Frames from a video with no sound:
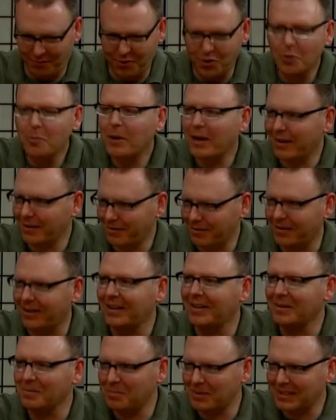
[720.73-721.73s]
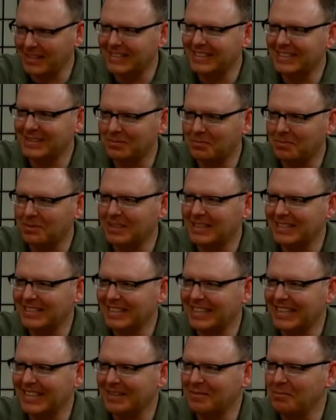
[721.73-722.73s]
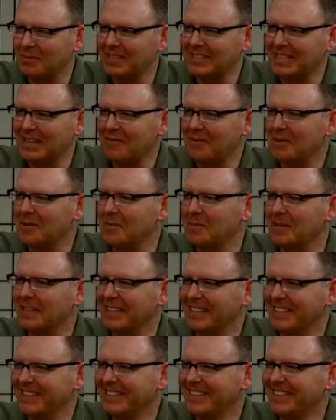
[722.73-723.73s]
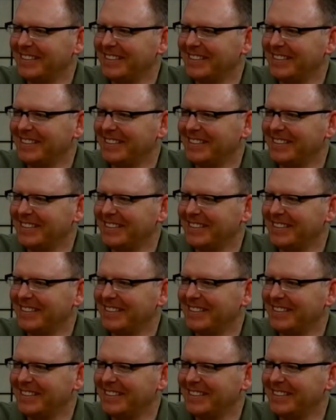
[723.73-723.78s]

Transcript: For your benefit. Please give it to me.